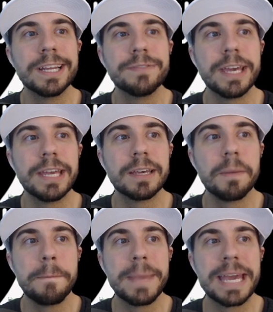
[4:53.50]
gain
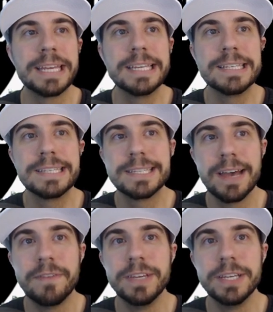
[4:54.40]
commanding a
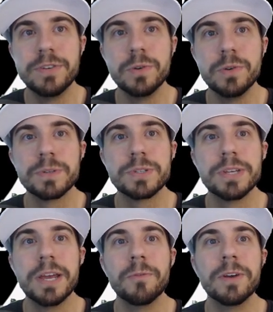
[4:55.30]

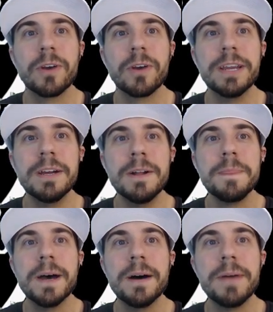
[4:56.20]
72% win rate.
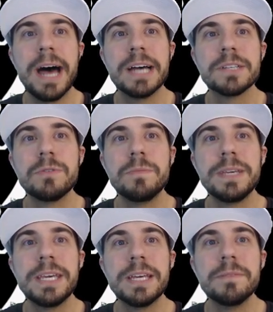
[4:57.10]
As we
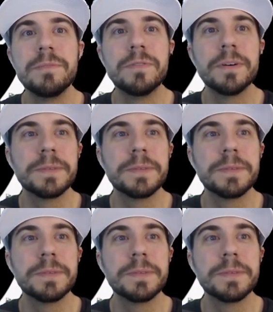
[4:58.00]
begin to move up the